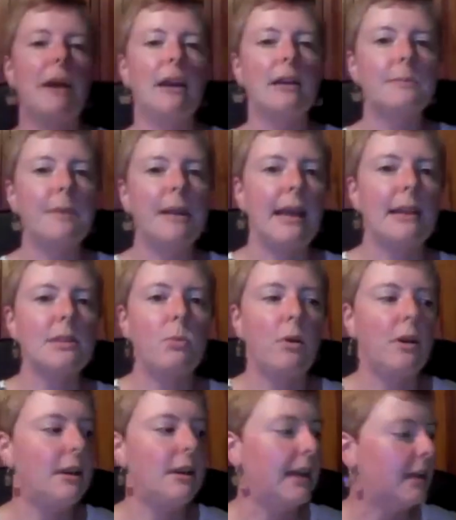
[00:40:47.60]
My husband has
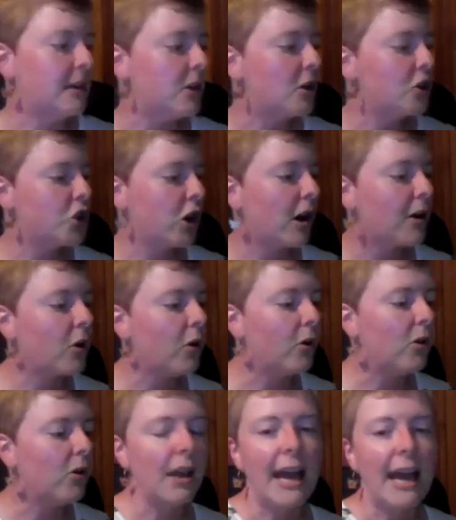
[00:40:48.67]
one in
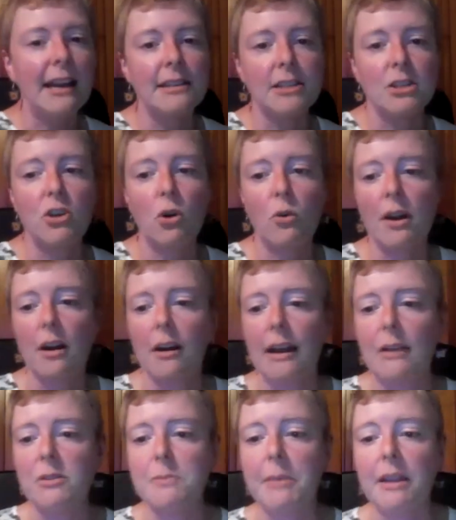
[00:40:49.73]
charcoal and it's a joke in our
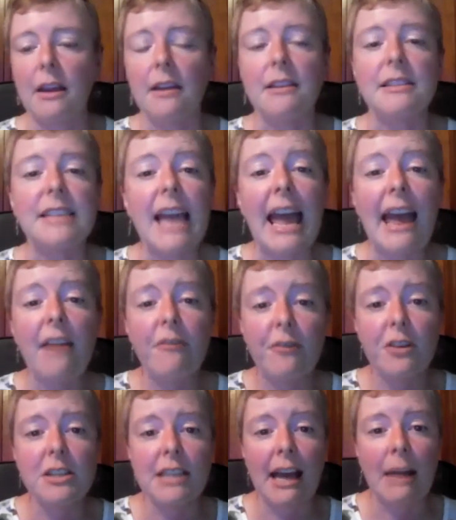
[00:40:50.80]
house because
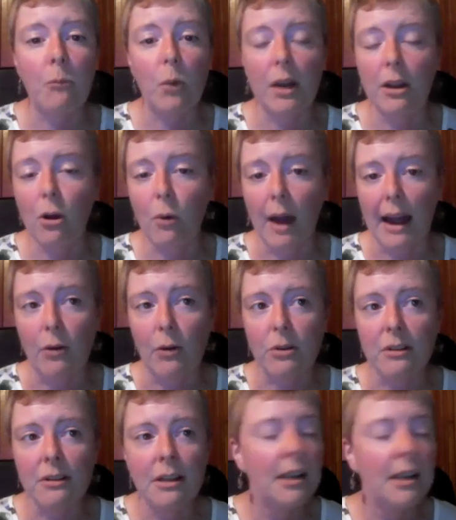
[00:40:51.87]
every time we go
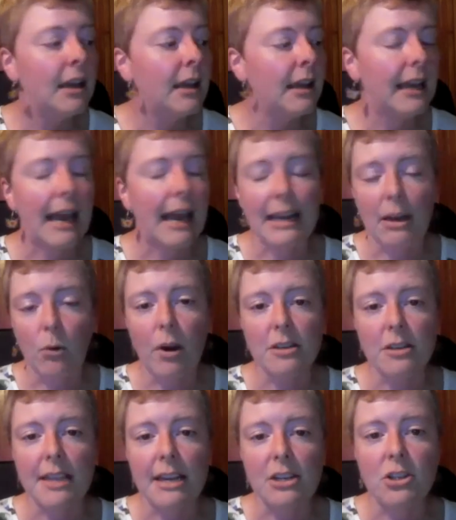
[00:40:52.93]
out and he
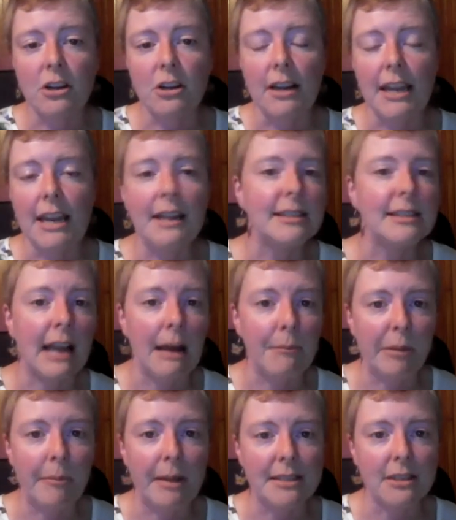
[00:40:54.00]
wears that shirt, he gets
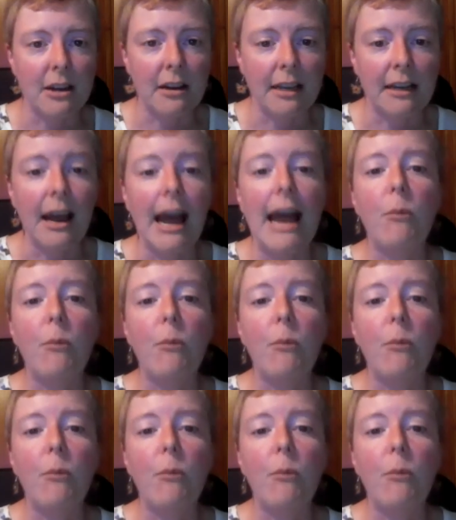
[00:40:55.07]
compliments on it.